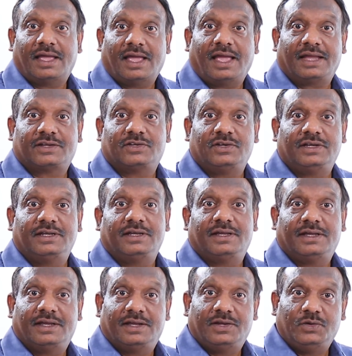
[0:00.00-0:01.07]
actually
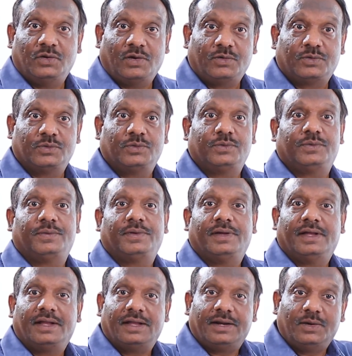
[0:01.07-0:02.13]
you have to
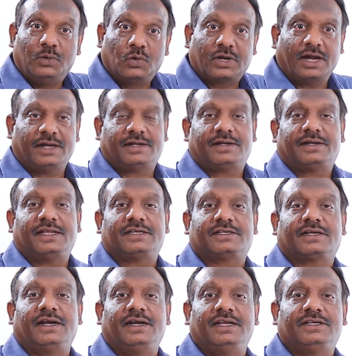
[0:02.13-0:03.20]
look at test
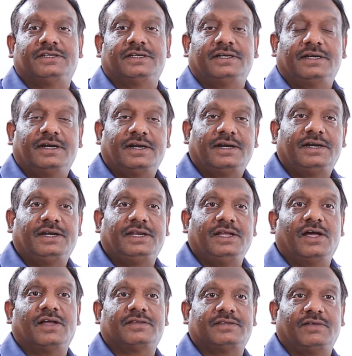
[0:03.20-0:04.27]
condition
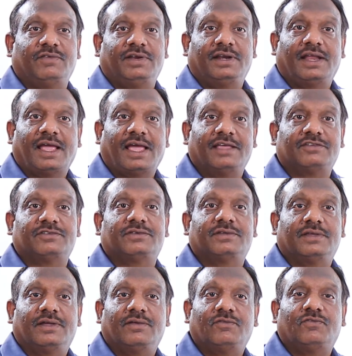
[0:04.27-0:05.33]
TR7 has
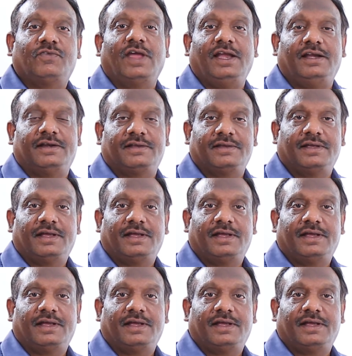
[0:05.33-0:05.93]
failed,